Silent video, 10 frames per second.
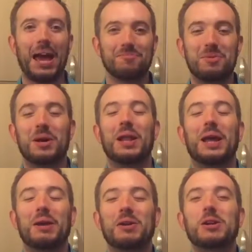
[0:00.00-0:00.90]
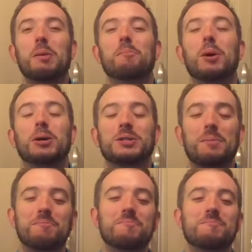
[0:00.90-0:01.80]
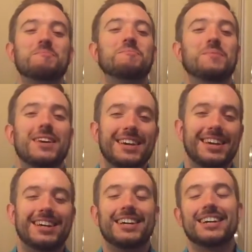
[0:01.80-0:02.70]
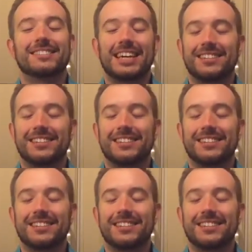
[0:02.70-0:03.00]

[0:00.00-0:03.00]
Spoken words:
Put a layer on your bottom. Okay.